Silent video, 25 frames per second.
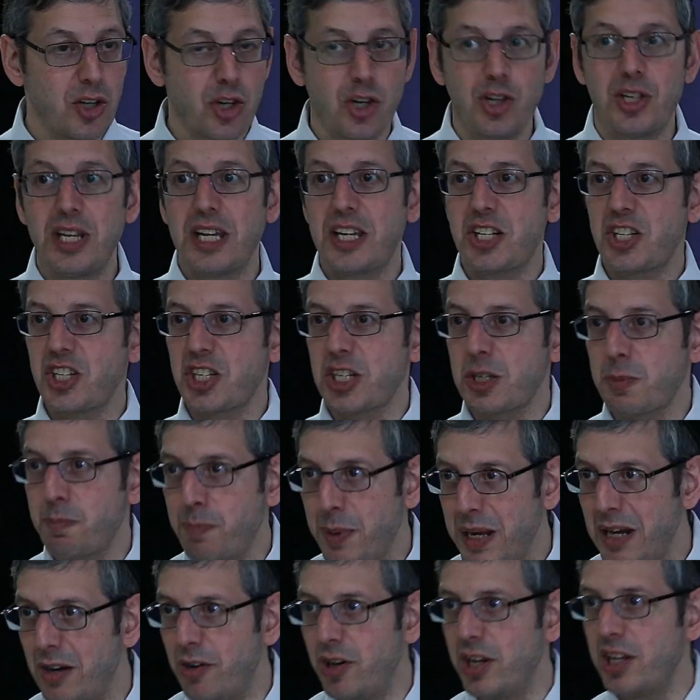could
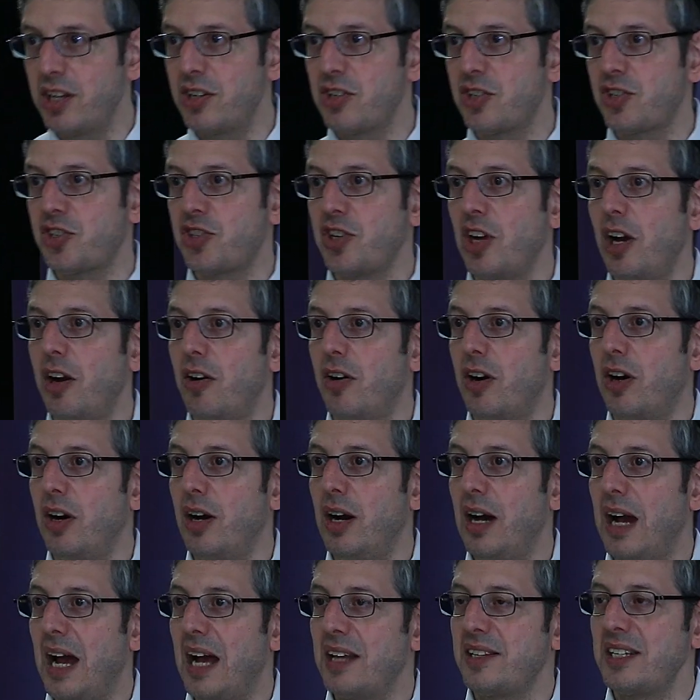experience Torah